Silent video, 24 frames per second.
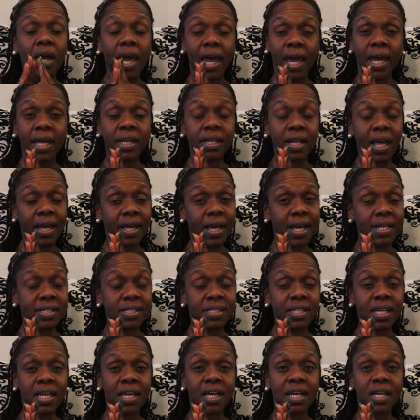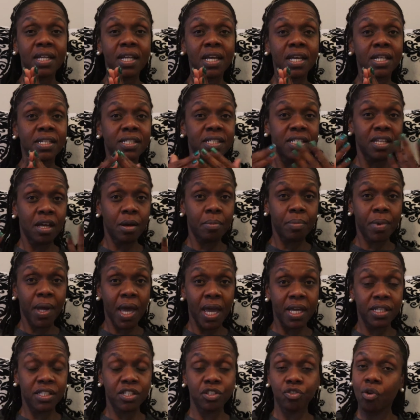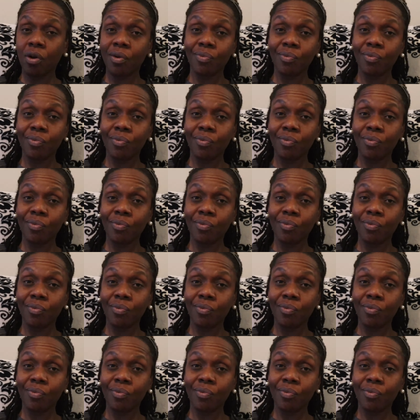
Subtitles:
And like I said, in some cases,